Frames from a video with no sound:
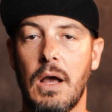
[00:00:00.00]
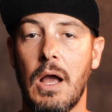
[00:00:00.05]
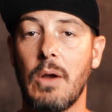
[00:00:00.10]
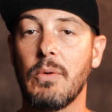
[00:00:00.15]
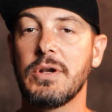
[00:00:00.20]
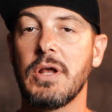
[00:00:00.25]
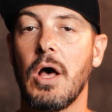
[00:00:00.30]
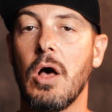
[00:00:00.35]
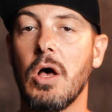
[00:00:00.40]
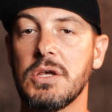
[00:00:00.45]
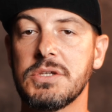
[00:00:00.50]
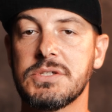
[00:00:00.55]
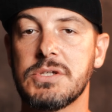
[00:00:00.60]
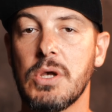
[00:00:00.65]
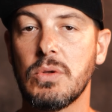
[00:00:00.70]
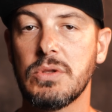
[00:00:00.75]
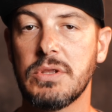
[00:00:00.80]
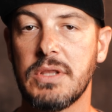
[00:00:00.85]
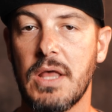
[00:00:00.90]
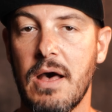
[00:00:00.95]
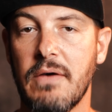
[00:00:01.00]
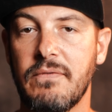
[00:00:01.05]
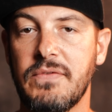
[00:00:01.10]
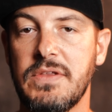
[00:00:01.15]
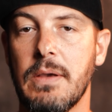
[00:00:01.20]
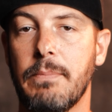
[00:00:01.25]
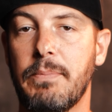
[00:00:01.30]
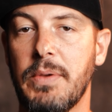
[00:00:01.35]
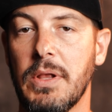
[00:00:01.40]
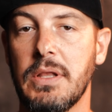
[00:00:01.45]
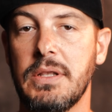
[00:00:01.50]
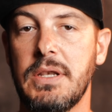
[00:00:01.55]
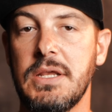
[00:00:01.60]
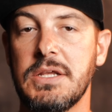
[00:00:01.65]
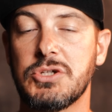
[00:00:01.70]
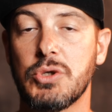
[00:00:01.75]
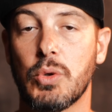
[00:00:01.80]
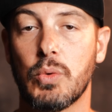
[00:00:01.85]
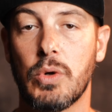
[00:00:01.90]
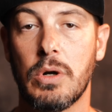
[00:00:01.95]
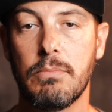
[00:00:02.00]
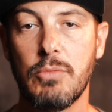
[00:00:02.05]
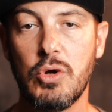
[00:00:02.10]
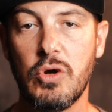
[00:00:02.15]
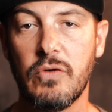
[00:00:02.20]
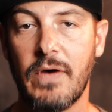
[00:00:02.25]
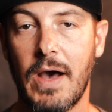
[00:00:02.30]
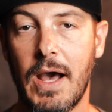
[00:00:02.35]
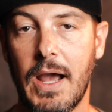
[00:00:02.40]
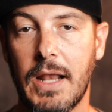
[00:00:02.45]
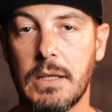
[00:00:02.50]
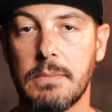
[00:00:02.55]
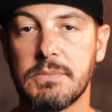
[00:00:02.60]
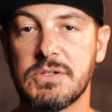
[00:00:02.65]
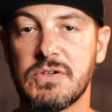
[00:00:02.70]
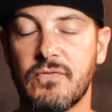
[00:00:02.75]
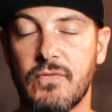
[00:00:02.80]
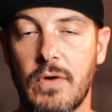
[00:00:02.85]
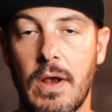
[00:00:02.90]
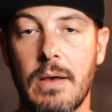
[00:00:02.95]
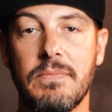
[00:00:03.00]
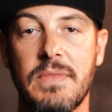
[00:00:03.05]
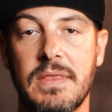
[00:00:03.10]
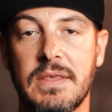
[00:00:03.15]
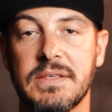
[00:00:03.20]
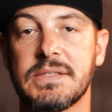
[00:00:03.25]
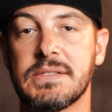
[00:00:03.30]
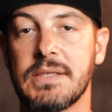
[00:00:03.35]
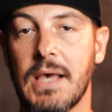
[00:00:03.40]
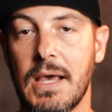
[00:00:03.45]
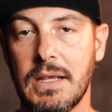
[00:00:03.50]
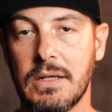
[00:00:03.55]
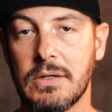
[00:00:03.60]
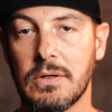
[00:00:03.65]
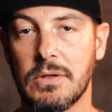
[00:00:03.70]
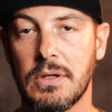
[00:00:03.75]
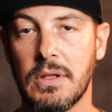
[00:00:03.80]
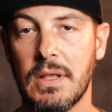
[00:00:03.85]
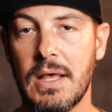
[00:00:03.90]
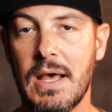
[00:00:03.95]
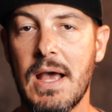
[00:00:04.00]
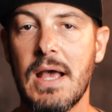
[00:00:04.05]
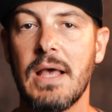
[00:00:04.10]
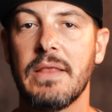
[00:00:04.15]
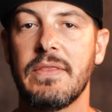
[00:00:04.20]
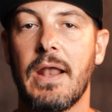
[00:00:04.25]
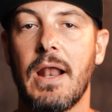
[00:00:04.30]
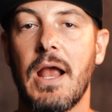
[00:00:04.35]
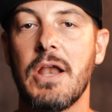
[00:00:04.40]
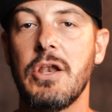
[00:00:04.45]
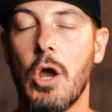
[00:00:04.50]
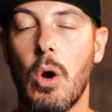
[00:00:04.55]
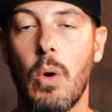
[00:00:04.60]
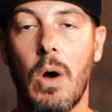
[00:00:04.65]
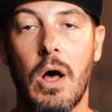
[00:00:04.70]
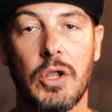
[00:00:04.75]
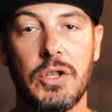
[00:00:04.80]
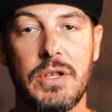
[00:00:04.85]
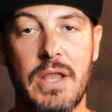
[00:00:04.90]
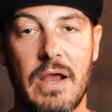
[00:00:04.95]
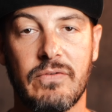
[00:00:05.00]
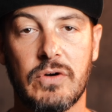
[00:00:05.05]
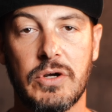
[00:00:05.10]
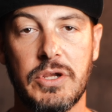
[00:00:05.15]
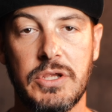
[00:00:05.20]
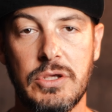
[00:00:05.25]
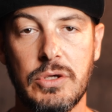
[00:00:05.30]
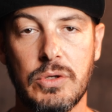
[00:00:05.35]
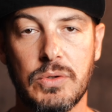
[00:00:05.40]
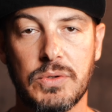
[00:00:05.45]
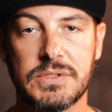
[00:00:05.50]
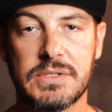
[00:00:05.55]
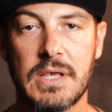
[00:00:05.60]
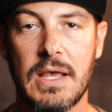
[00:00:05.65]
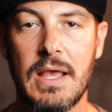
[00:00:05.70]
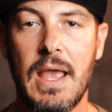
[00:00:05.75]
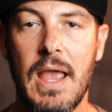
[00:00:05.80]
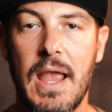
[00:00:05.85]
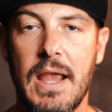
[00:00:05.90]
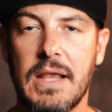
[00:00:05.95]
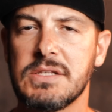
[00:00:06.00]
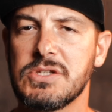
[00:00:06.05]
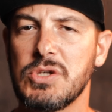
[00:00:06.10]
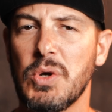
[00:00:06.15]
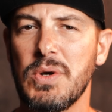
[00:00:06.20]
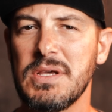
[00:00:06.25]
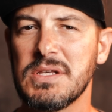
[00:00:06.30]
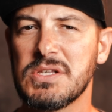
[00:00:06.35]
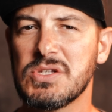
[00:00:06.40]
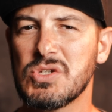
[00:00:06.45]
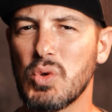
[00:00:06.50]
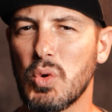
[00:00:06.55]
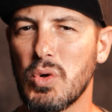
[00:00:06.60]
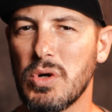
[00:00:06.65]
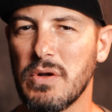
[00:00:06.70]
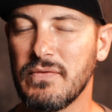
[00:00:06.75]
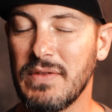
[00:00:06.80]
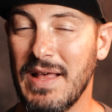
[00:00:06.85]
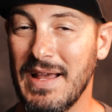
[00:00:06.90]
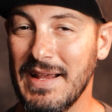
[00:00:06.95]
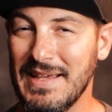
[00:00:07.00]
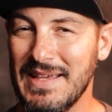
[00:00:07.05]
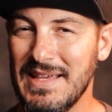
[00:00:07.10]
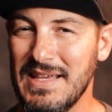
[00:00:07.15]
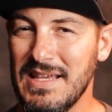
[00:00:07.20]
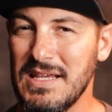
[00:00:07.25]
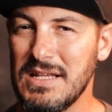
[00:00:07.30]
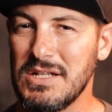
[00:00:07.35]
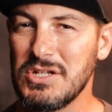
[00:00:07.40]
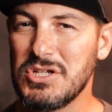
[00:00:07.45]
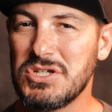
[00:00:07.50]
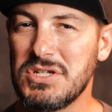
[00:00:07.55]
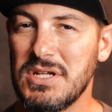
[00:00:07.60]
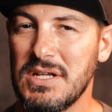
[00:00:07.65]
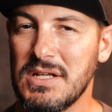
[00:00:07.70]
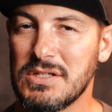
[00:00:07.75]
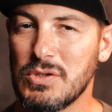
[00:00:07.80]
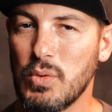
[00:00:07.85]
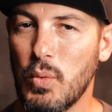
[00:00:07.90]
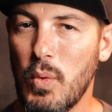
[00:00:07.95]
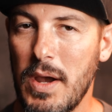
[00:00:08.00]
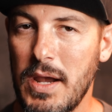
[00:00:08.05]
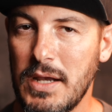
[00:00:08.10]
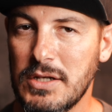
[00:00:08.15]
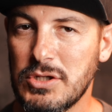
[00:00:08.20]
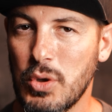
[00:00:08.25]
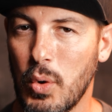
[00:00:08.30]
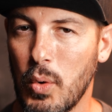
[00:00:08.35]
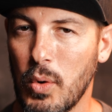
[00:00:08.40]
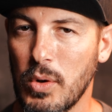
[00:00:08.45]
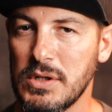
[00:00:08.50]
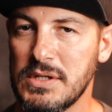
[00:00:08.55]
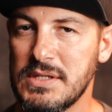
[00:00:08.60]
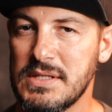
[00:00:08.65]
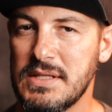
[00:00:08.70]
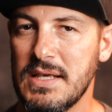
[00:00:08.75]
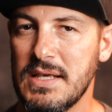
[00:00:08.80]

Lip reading: I would also love the ability to remove items from the cycle that I know I'll never use. And Sony has sort of like inched its way towards